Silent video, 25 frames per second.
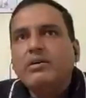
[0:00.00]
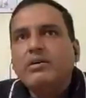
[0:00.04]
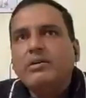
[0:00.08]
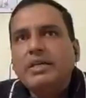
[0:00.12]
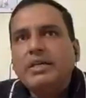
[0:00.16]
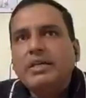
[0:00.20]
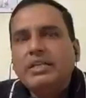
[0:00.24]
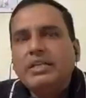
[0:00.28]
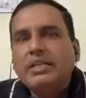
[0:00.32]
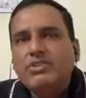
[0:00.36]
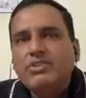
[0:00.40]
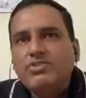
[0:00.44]

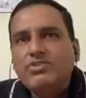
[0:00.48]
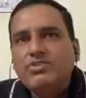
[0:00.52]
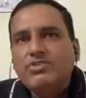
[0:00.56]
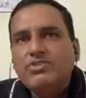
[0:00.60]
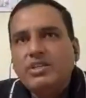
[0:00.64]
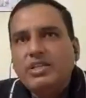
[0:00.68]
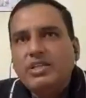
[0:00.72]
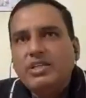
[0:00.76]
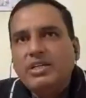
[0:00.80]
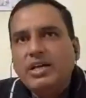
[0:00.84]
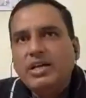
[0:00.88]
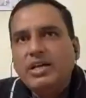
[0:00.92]

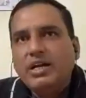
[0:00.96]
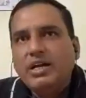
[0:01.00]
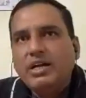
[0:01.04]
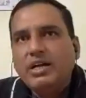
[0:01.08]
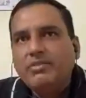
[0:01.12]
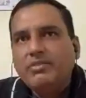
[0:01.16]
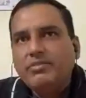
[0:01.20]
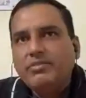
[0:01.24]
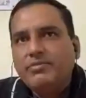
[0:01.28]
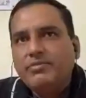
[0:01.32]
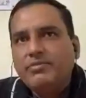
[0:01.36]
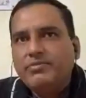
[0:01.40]
Initially,
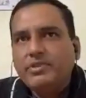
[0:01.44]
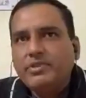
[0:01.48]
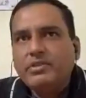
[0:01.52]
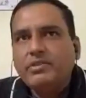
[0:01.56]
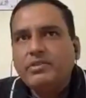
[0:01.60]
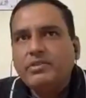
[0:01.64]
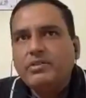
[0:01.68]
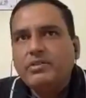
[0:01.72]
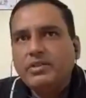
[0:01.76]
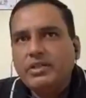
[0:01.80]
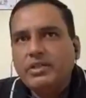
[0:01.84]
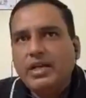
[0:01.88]

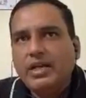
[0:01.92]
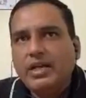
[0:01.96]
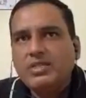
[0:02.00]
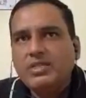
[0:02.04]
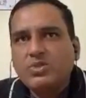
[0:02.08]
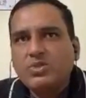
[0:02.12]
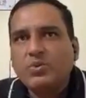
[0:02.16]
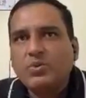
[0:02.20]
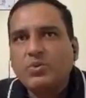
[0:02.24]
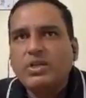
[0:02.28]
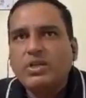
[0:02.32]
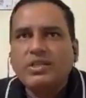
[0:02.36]
after
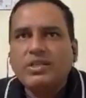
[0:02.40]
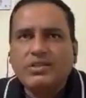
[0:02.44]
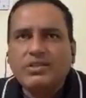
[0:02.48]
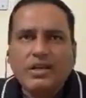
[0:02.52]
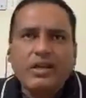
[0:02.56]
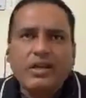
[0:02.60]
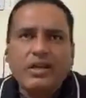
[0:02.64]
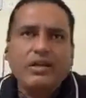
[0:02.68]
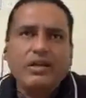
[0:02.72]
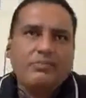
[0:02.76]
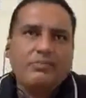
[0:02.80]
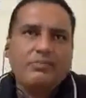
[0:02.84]
class
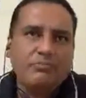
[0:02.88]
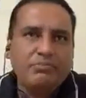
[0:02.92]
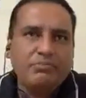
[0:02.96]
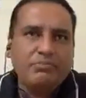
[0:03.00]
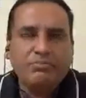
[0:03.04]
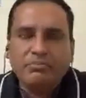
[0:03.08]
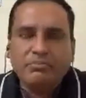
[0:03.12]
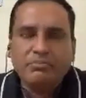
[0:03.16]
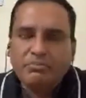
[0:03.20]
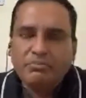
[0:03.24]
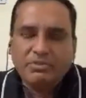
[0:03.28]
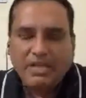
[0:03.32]
12th,
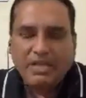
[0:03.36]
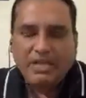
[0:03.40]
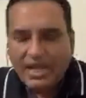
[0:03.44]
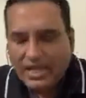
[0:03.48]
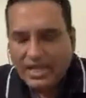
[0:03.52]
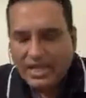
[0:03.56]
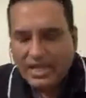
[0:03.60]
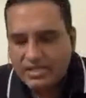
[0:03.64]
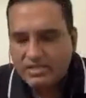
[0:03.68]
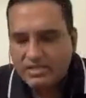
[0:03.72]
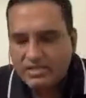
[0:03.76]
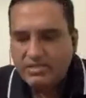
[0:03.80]

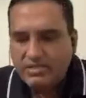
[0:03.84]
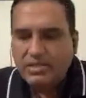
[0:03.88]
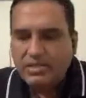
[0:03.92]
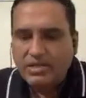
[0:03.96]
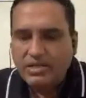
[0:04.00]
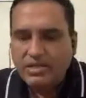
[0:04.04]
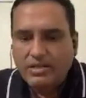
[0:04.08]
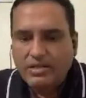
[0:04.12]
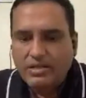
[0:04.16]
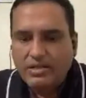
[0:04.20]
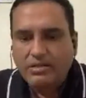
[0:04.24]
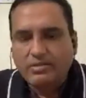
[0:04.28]
as
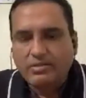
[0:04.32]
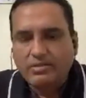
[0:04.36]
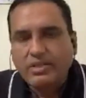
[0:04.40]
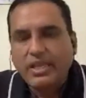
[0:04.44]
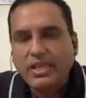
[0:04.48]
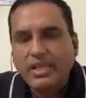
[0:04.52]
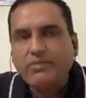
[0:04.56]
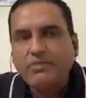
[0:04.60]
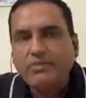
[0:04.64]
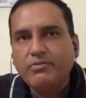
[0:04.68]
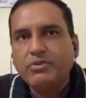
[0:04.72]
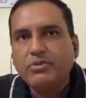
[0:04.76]
the
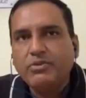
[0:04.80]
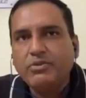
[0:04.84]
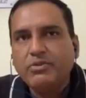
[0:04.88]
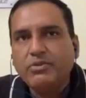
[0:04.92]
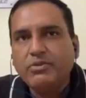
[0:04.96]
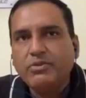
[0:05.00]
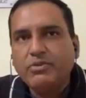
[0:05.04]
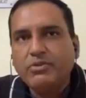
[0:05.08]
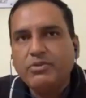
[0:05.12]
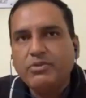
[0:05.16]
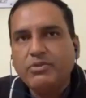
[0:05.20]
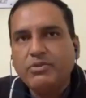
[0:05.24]
thing was
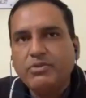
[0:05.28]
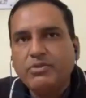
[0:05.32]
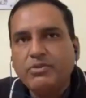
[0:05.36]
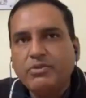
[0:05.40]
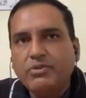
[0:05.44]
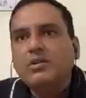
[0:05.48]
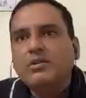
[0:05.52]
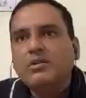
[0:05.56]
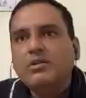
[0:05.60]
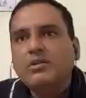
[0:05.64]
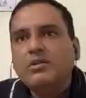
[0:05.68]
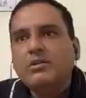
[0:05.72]
that time,
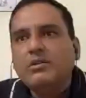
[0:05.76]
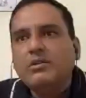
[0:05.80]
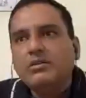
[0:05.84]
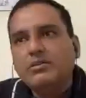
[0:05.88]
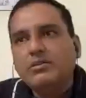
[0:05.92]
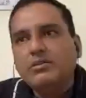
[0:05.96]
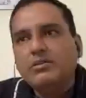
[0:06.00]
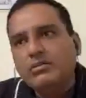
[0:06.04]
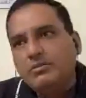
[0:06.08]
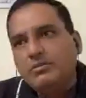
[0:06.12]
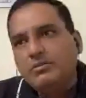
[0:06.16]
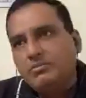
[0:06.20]

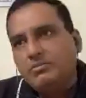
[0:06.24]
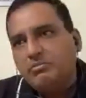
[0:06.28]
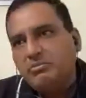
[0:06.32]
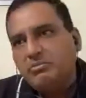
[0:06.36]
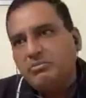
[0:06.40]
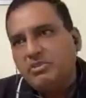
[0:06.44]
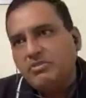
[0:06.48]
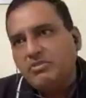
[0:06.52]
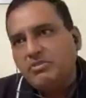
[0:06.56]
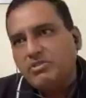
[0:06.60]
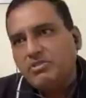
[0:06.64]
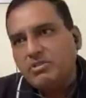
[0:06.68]

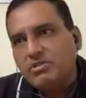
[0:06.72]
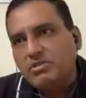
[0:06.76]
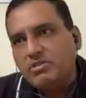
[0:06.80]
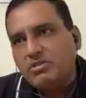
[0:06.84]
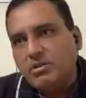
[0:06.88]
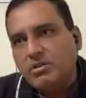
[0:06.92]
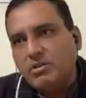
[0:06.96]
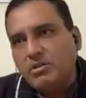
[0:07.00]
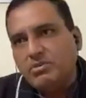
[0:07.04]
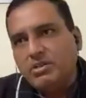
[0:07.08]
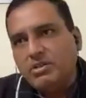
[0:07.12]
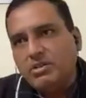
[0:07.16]
there was a
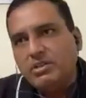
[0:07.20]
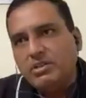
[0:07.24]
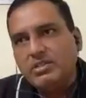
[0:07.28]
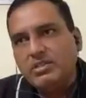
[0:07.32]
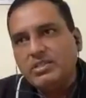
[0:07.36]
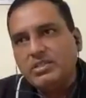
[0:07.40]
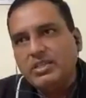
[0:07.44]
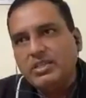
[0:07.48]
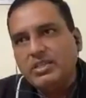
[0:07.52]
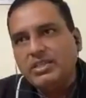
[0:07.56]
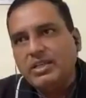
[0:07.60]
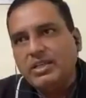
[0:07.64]
normal this
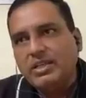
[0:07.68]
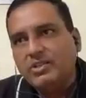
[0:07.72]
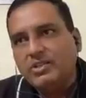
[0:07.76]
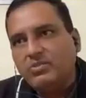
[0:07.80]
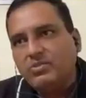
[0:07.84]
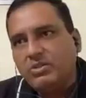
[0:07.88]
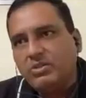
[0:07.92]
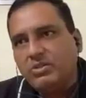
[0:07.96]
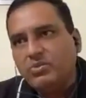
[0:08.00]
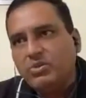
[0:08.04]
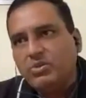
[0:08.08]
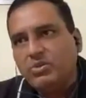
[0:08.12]
thing that you will
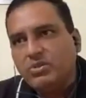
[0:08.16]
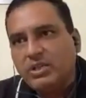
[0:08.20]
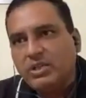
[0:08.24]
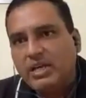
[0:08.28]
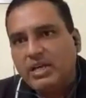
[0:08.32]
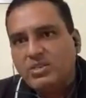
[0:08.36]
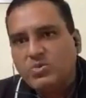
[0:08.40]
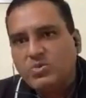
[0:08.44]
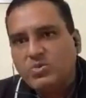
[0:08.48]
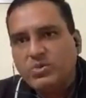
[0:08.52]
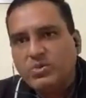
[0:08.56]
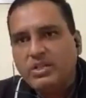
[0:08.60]
do your
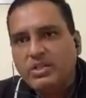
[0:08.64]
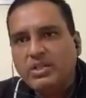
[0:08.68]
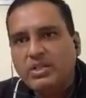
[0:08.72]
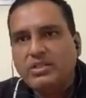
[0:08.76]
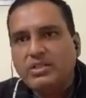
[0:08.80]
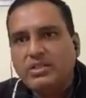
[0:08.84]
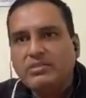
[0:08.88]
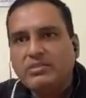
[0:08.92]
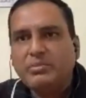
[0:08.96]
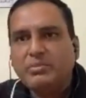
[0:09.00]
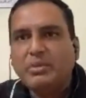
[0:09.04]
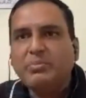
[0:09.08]
class 12th.
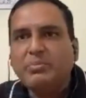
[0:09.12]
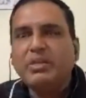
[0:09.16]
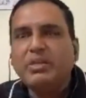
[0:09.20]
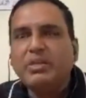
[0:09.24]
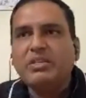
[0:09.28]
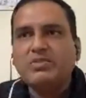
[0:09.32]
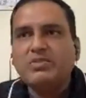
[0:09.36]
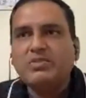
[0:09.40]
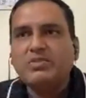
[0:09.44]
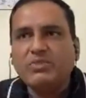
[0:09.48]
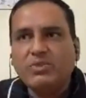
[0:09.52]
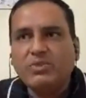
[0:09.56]
My
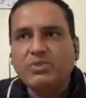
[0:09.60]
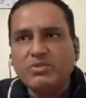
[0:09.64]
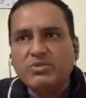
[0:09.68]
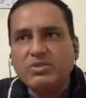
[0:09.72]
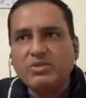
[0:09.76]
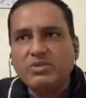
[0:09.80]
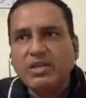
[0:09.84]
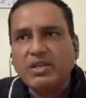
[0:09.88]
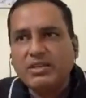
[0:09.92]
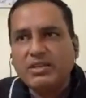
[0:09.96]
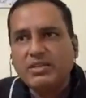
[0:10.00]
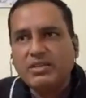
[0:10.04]
parents were also
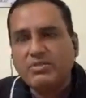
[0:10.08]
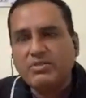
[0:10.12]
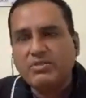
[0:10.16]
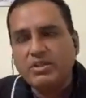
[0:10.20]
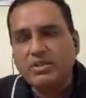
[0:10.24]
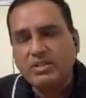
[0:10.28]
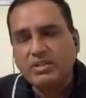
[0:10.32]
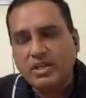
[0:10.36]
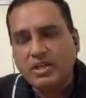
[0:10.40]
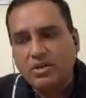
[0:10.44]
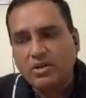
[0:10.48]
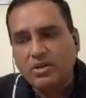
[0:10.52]
that, okay,
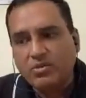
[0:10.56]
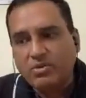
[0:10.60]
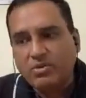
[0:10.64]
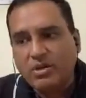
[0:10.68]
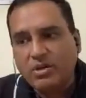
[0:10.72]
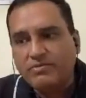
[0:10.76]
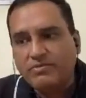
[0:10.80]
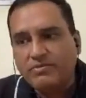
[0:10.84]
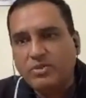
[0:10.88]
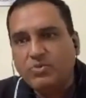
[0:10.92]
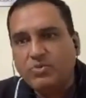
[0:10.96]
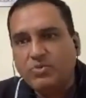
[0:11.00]
now
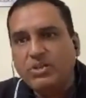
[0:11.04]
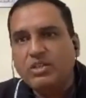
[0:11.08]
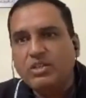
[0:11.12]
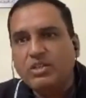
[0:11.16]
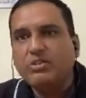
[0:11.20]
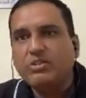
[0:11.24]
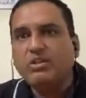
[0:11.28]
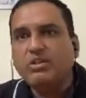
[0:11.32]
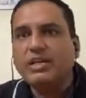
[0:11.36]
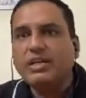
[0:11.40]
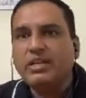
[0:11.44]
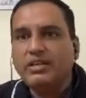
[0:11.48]
after 12th,
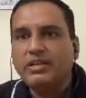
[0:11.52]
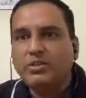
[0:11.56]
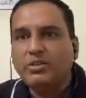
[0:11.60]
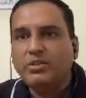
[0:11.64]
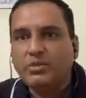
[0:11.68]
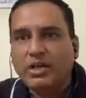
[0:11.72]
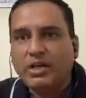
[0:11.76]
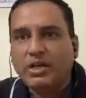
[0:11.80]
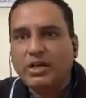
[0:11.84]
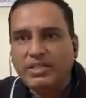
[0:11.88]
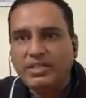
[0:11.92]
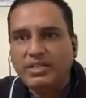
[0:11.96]
you'll get into
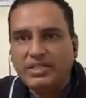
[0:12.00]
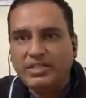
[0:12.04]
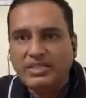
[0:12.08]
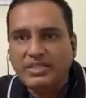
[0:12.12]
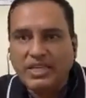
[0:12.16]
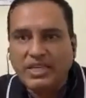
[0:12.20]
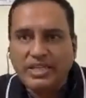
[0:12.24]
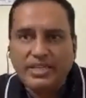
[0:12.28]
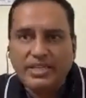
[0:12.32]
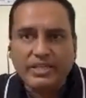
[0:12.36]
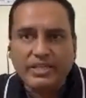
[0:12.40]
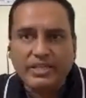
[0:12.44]
IIT
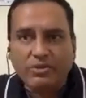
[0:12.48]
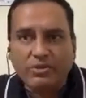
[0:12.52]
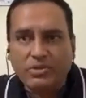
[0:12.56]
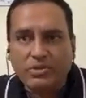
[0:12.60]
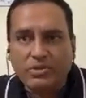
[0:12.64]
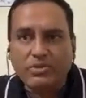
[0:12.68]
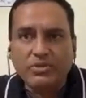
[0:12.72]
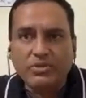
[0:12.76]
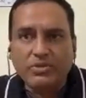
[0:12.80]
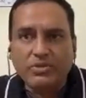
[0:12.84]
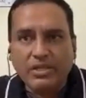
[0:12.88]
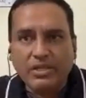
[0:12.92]
JEE and all
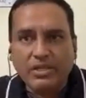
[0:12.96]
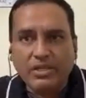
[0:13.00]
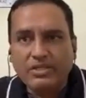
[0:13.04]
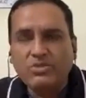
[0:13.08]
those things.